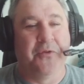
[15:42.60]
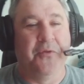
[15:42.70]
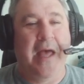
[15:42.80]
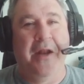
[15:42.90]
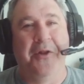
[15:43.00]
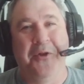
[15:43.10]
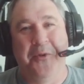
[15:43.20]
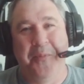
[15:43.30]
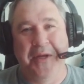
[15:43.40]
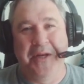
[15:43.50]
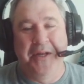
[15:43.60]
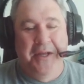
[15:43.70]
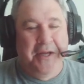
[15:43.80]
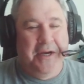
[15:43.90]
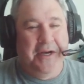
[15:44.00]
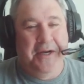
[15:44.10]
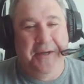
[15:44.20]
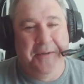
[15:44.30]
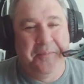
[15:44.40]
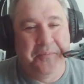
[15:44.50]
through that a little bit.
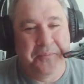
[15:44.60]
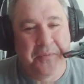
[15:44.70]
Um,